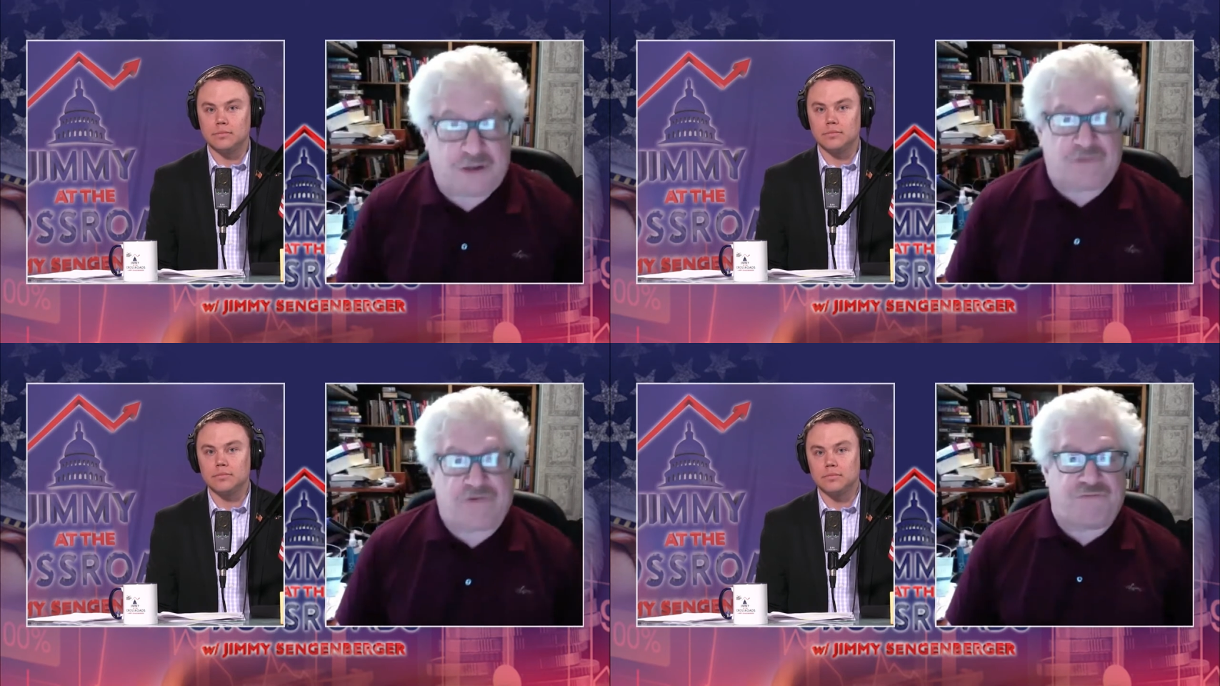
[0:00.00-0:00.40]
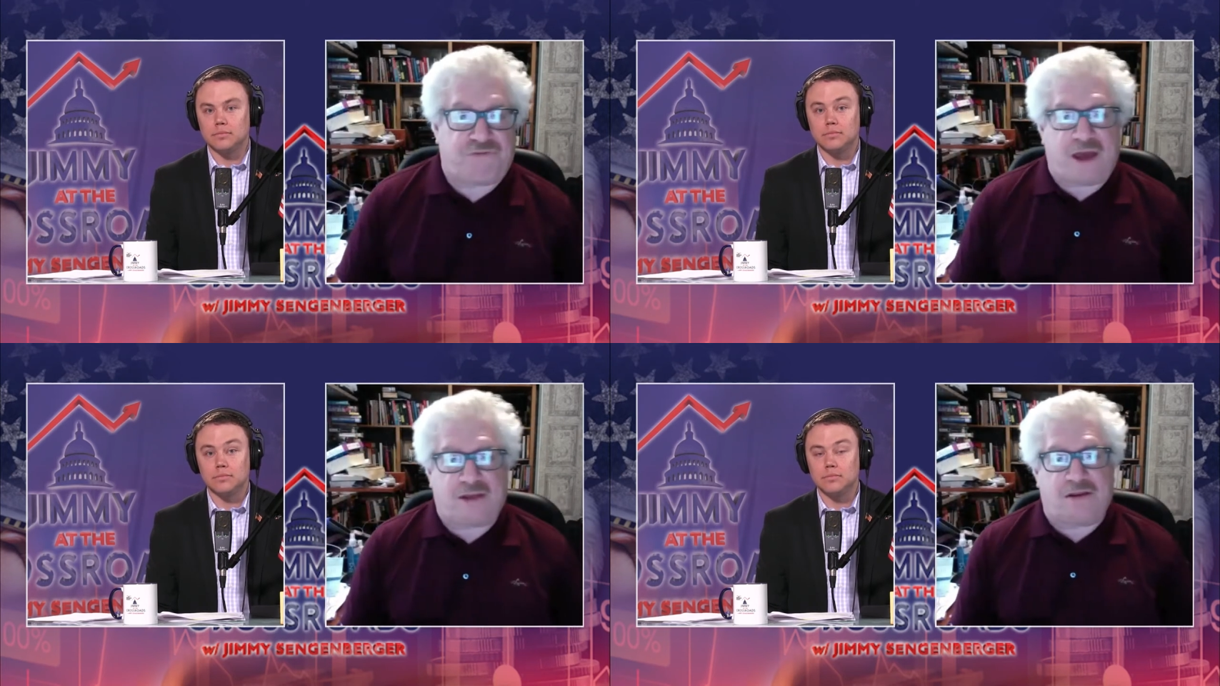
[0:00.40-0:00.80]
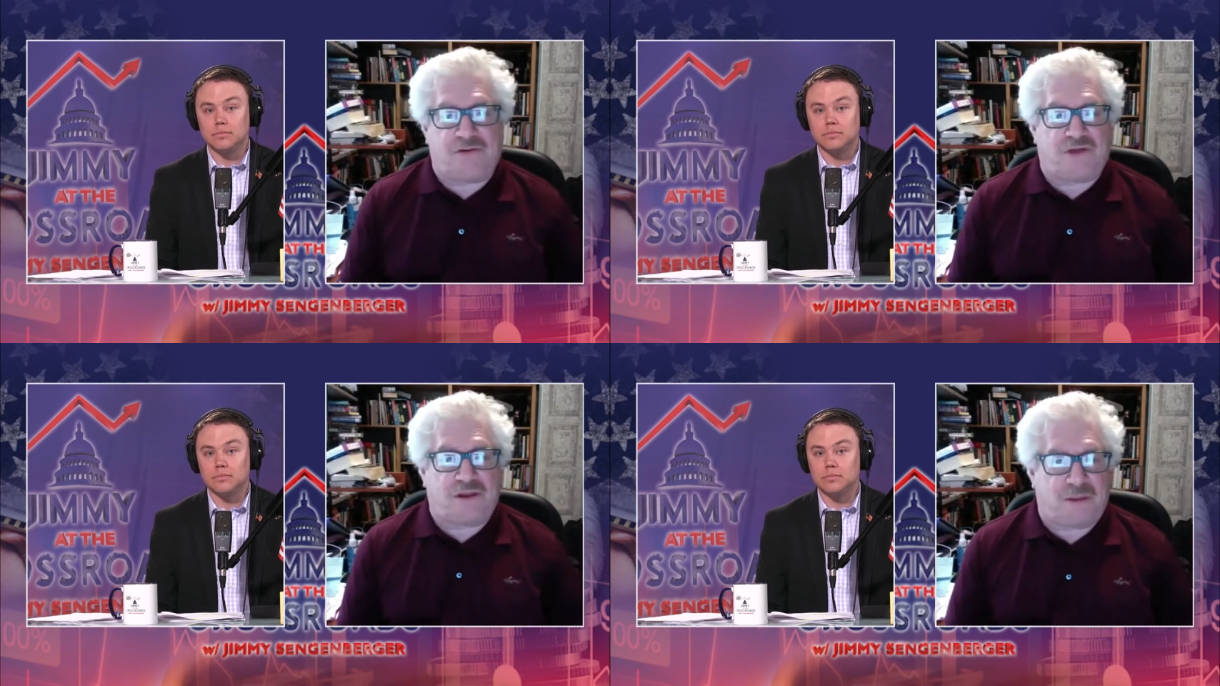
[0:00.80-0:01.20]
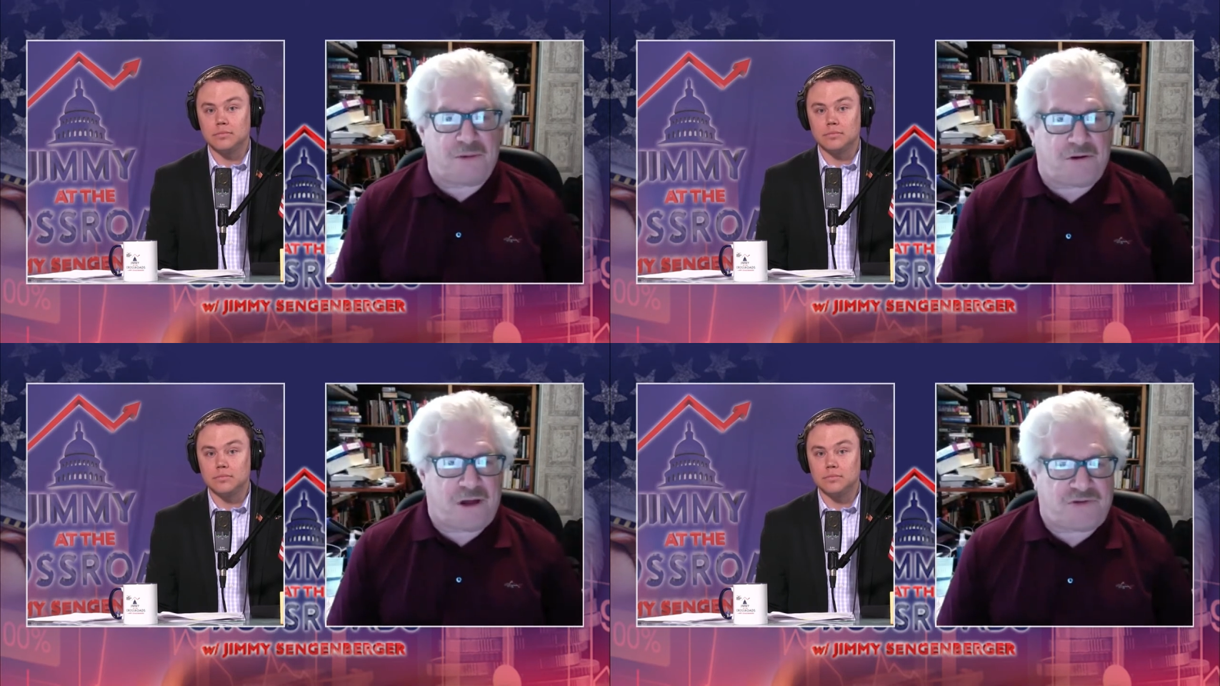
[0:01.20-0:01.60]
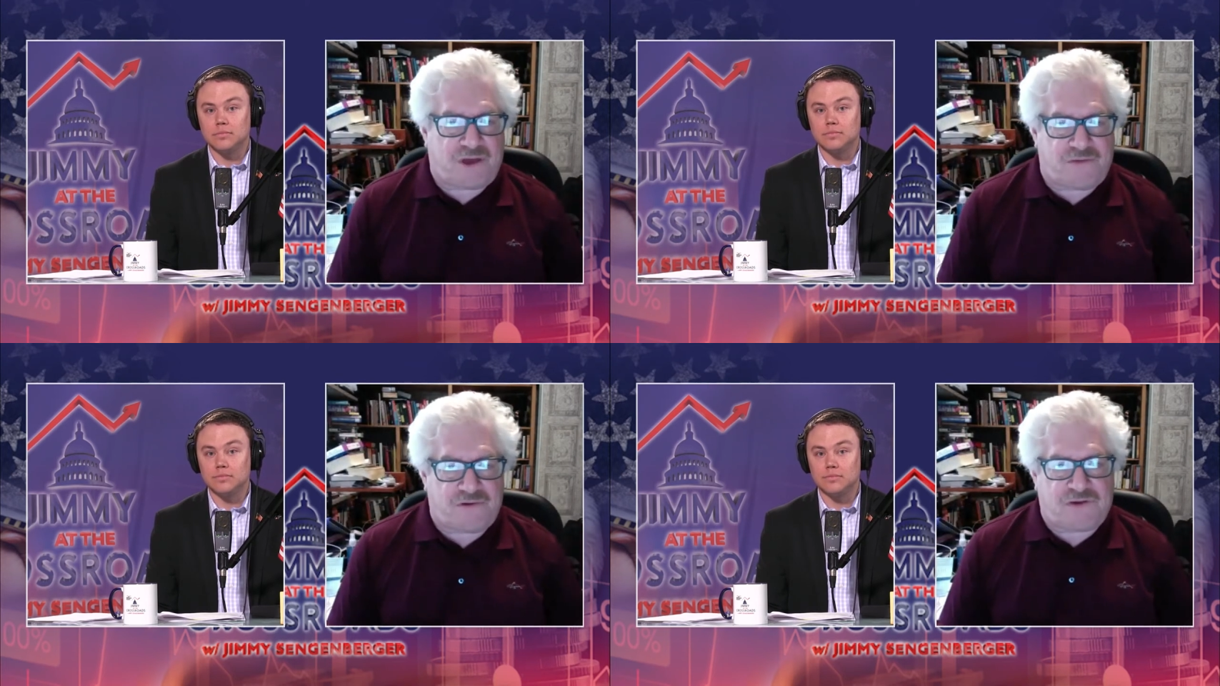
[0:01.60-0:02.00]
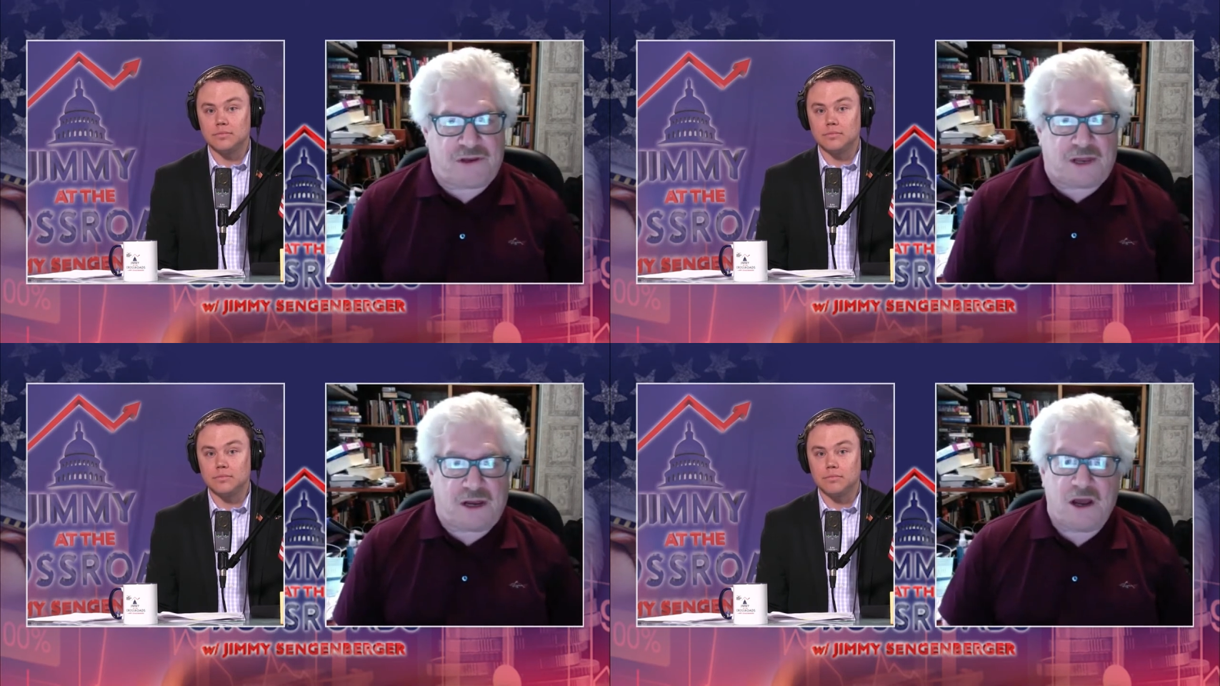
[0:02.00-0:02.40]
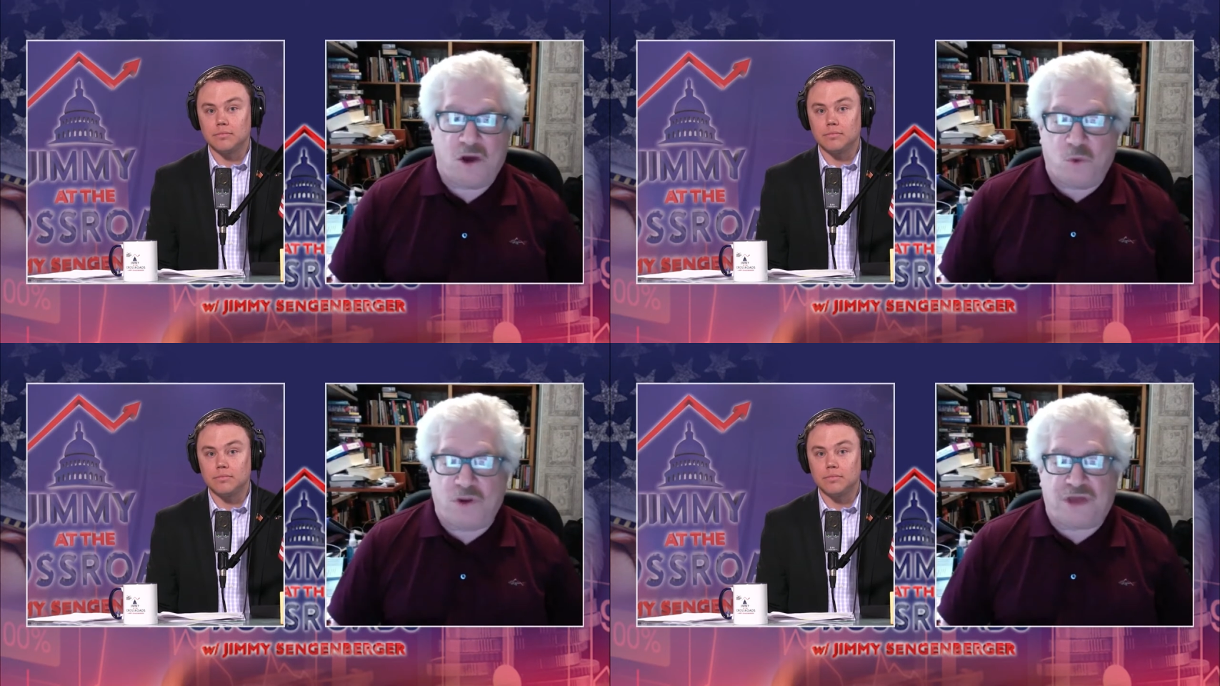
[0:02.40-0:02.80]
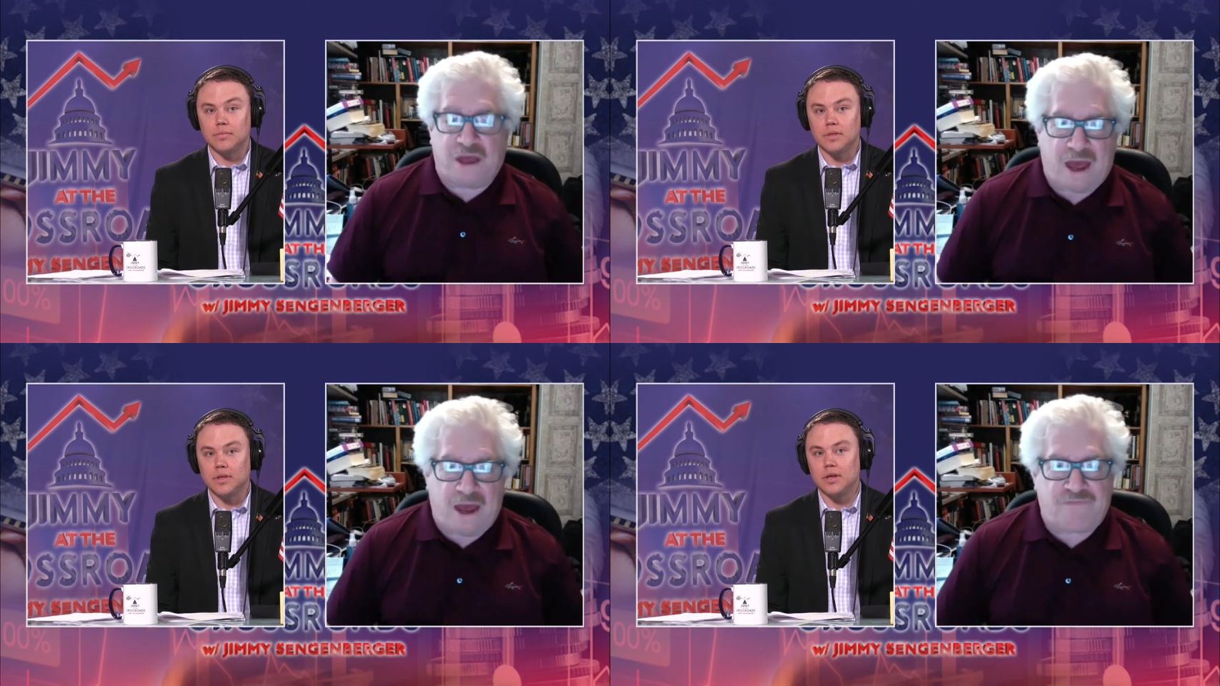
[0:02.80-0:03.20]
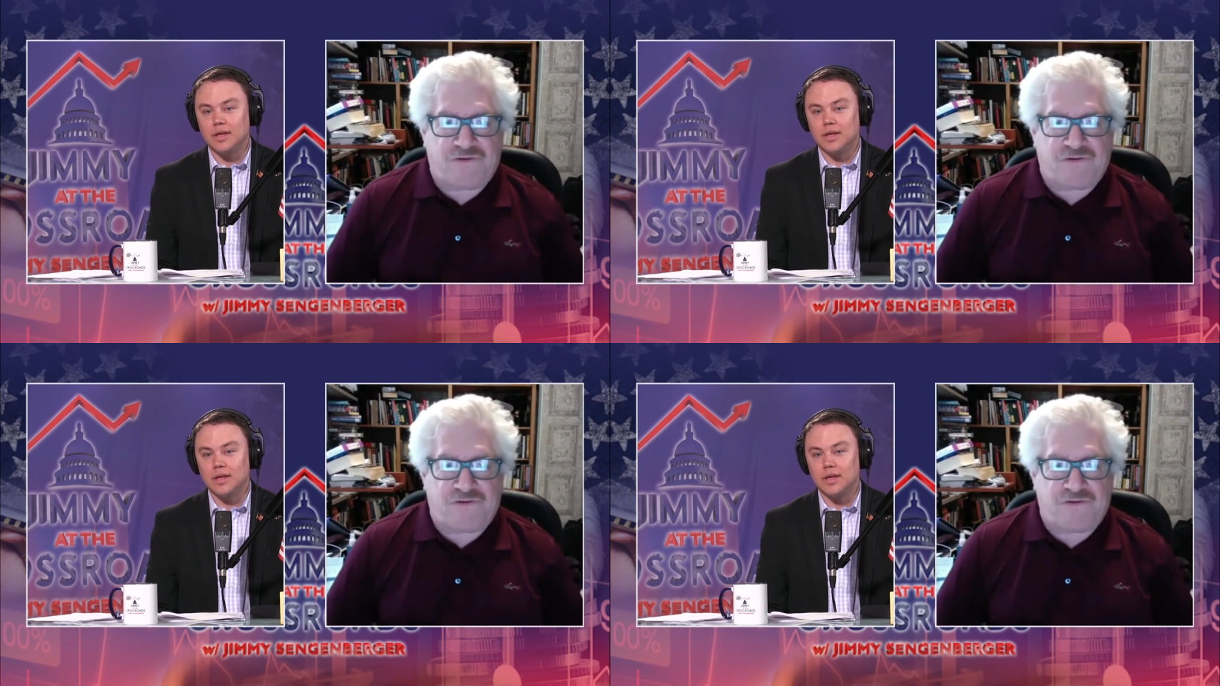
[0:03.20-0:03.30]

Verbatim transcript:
Speaker 1: is. The fact is that Democrats haven't said that. What they have